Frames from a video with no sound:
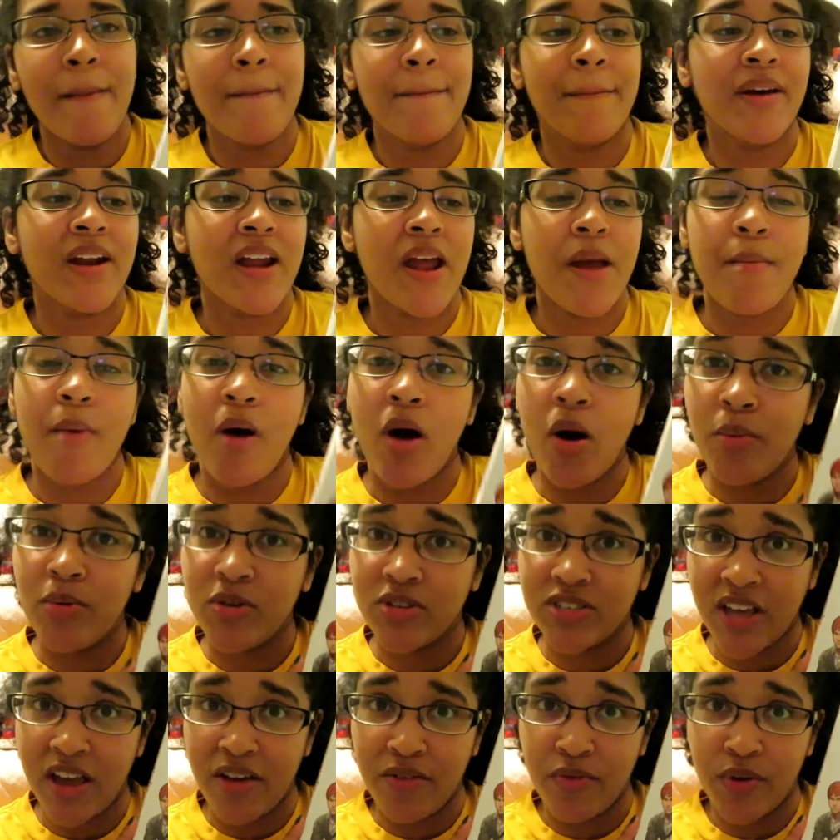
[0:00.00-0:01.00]
but I am
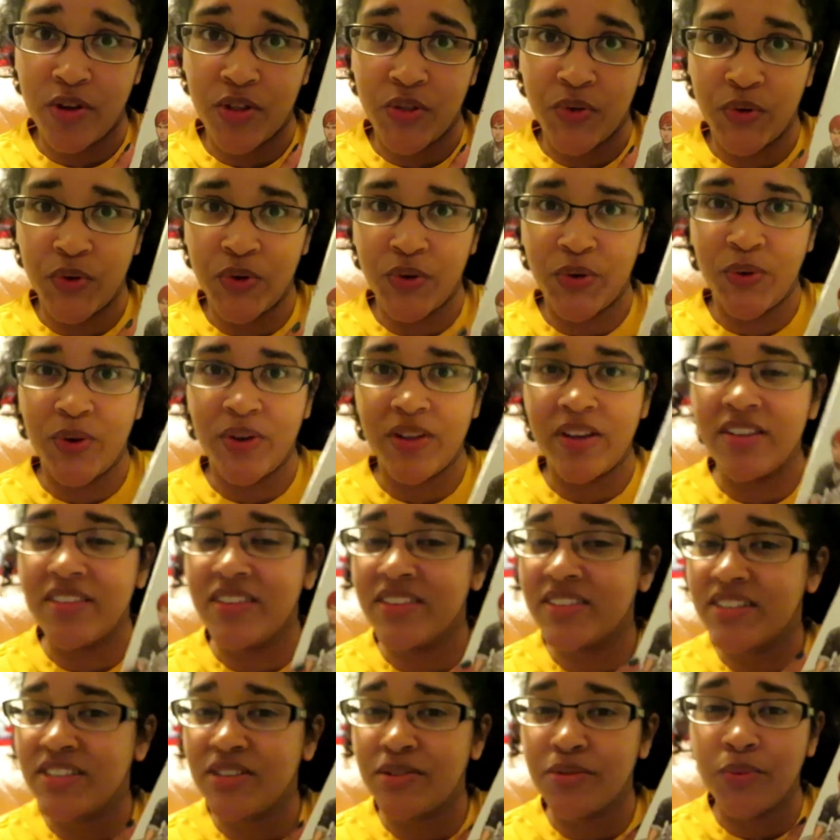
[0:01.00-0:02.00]
almost halfway through.
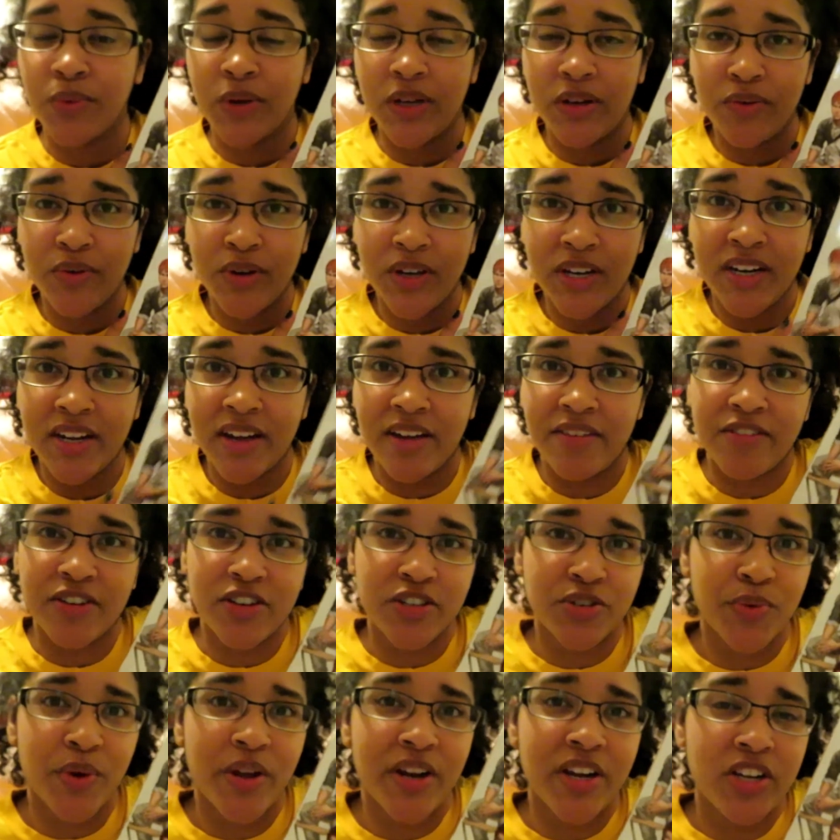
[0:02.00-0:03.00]
This is a reread. I
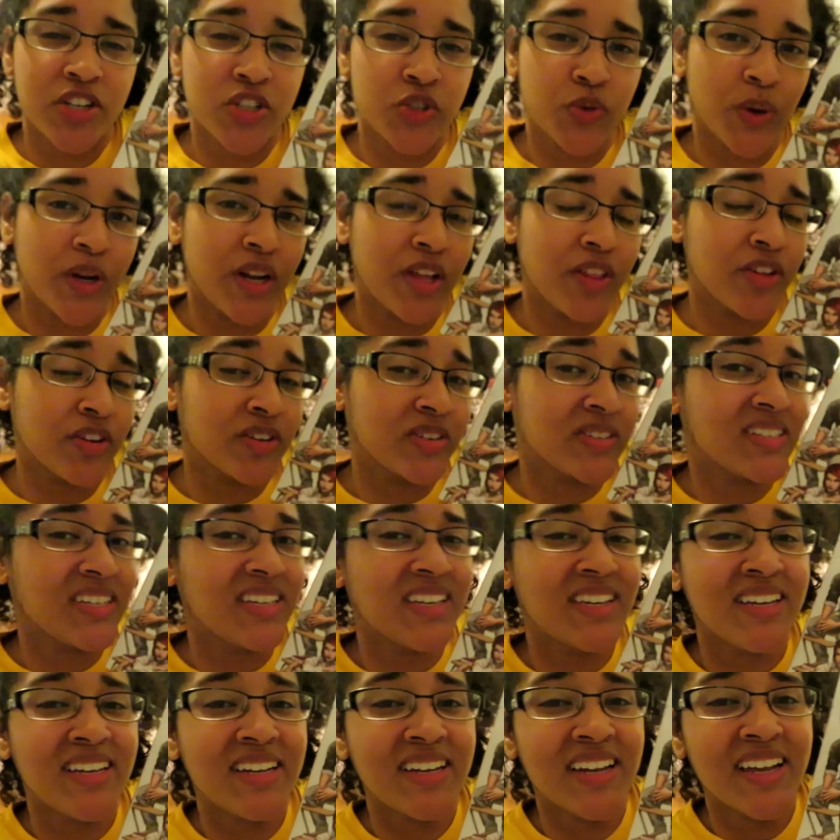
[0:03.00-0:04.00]
first read it in
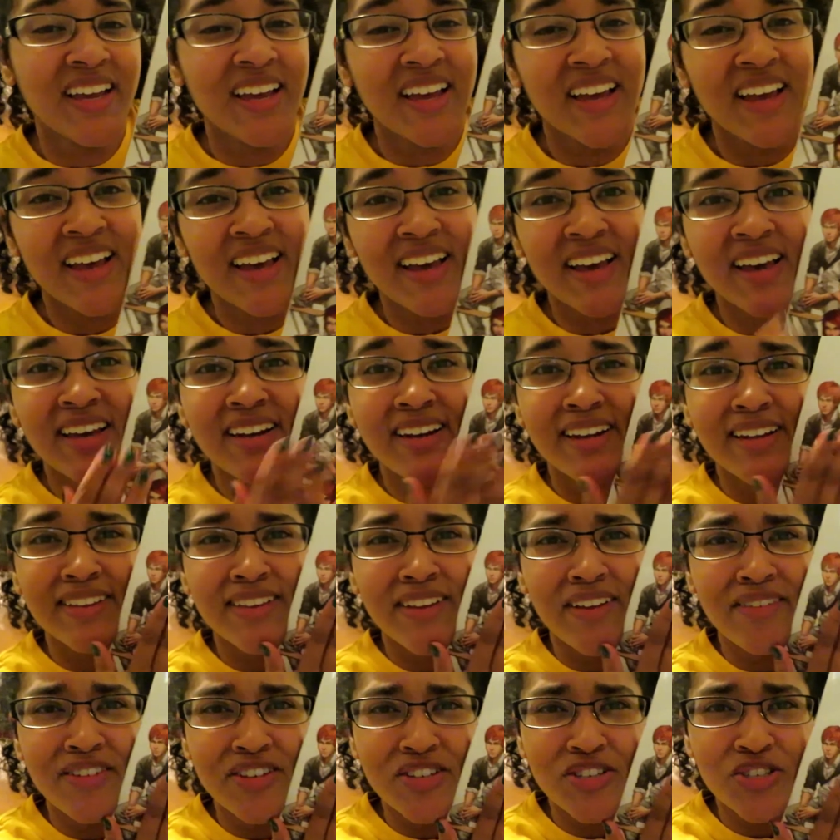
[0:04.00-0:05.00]
2013, and I
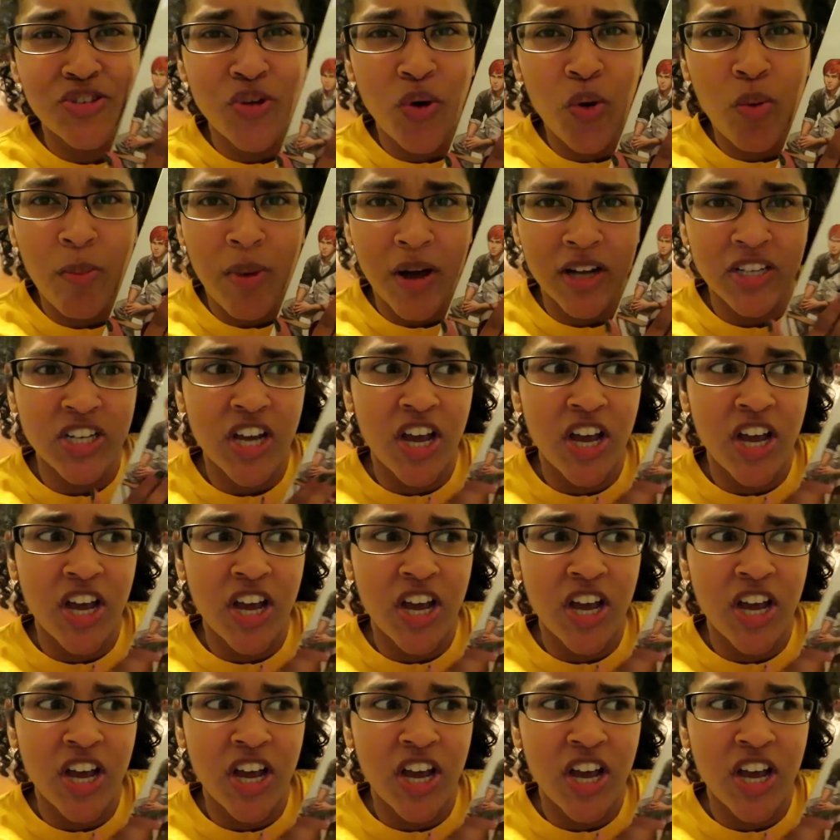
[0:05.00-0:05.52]
love it so much.